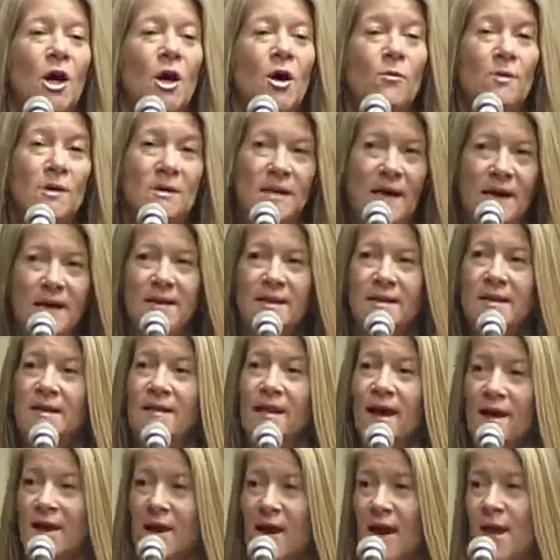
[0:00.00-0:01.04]
Well, luckily
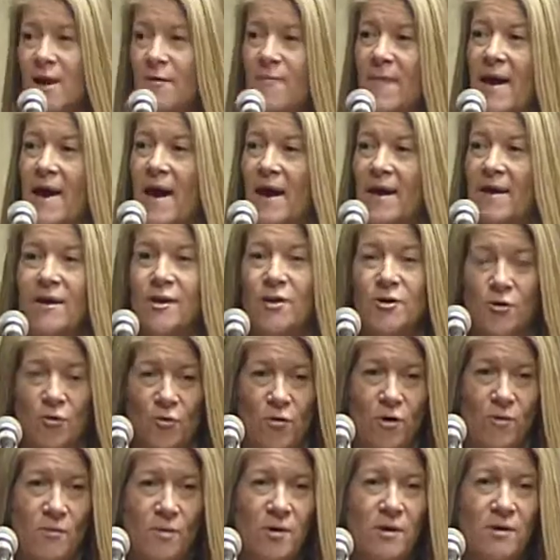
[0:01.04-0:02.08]
that came back
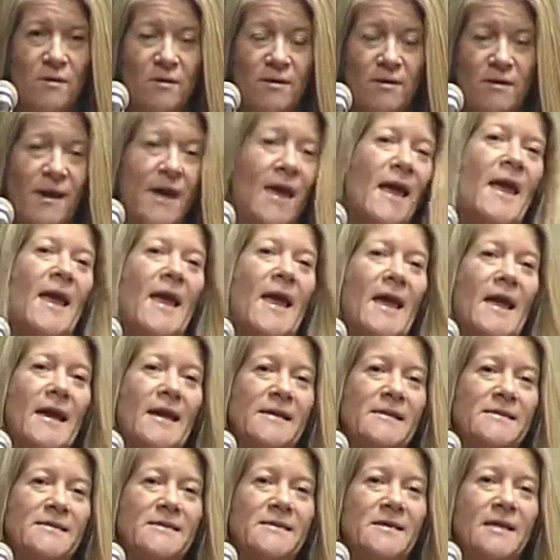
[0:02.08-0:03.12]
normal,
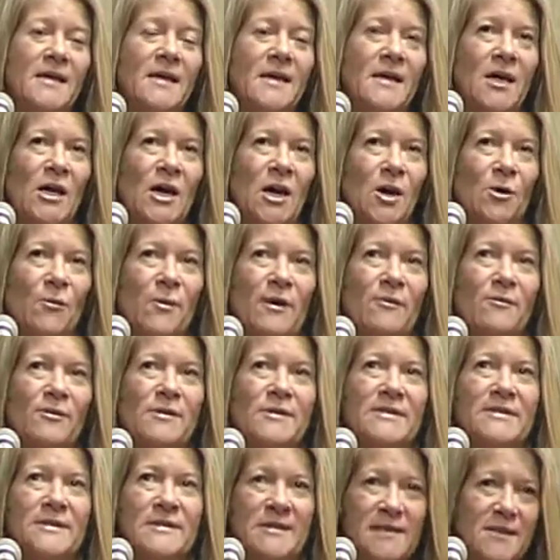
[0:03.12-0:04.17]
and we were
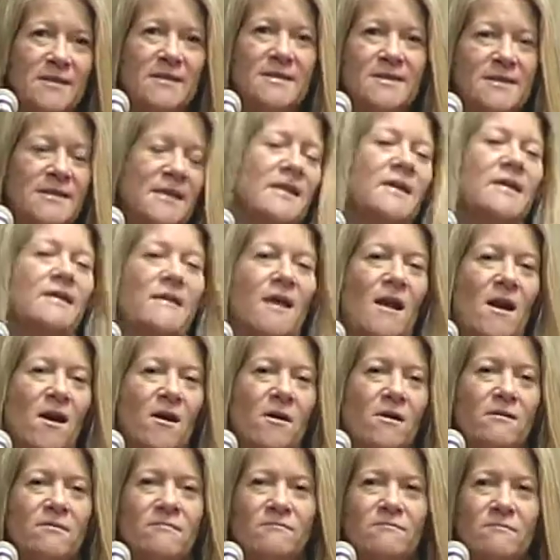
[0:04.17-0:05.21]
still sitting
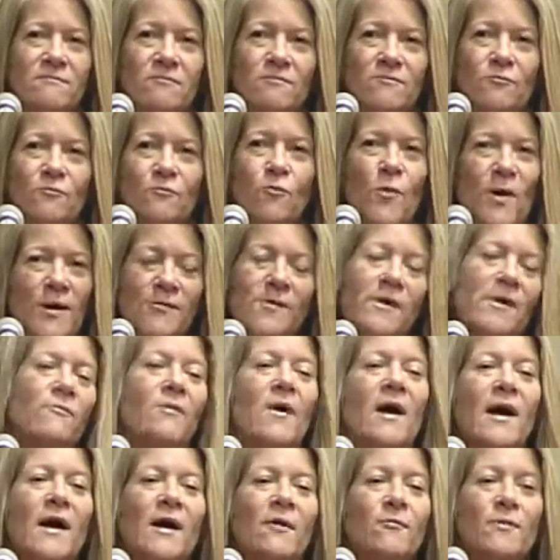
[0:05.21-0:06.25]
there wondering,
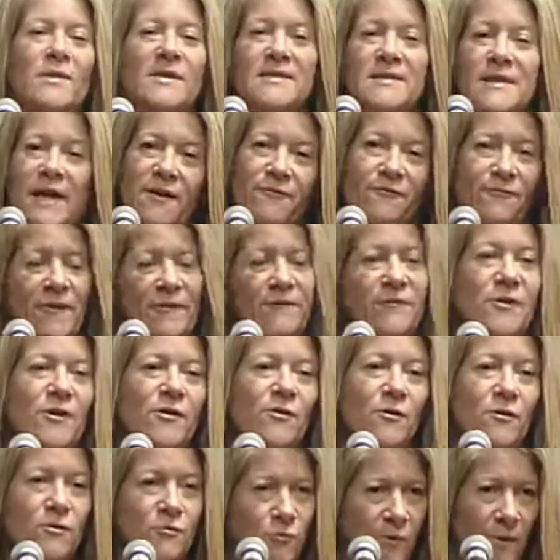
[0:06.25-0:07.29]
why was a
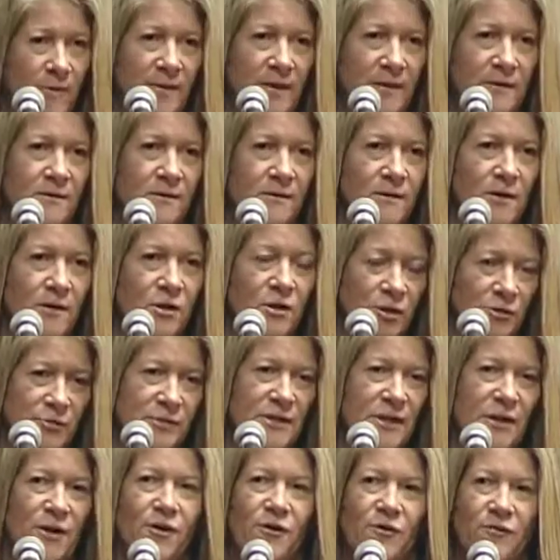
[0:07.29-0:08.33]
50-year-old woman
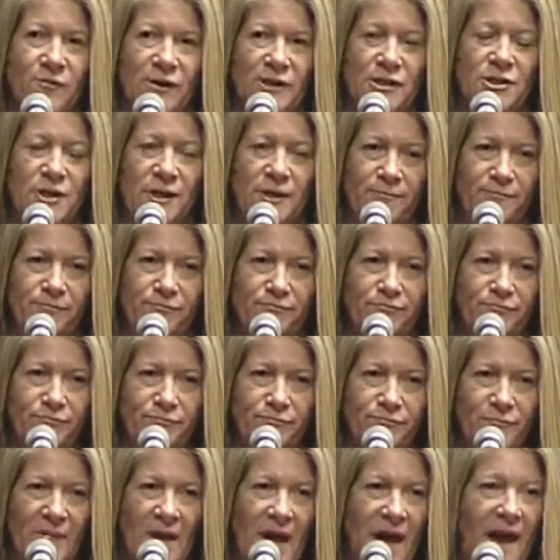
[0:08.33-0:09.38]
losing her vision?
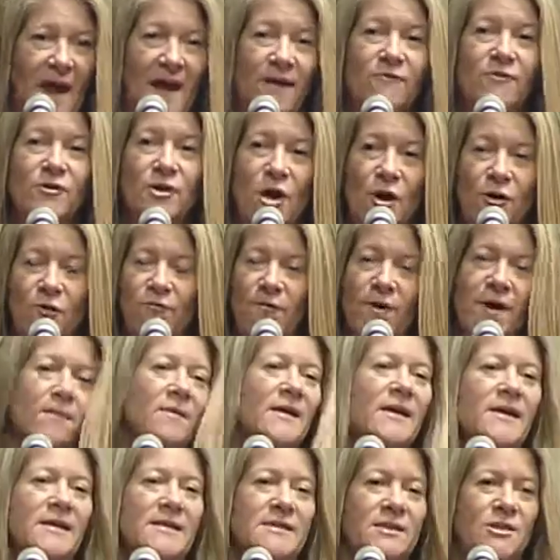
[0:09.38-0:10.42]
I have no
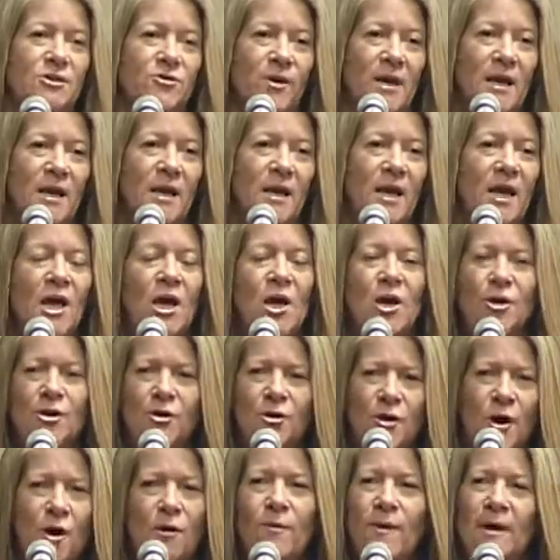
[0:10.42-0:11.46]
family history.
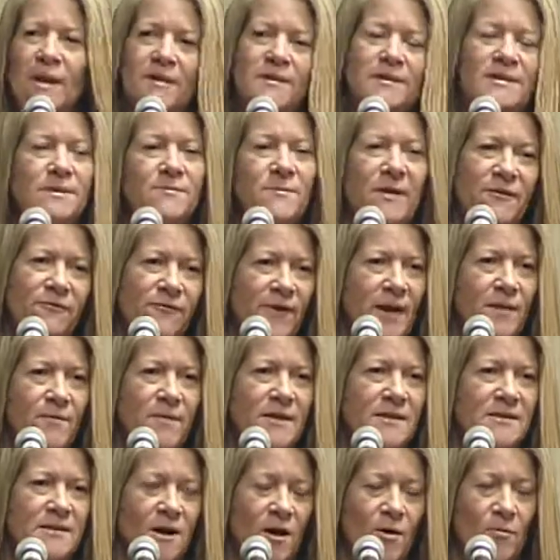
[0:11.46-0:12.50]
No one else in my family
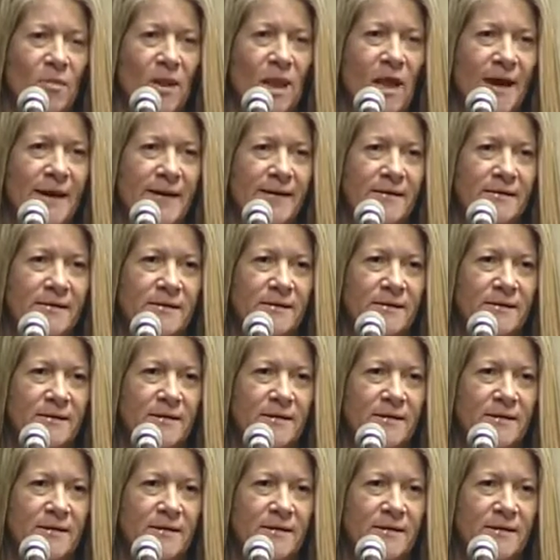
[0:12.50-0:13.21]
has gone blind.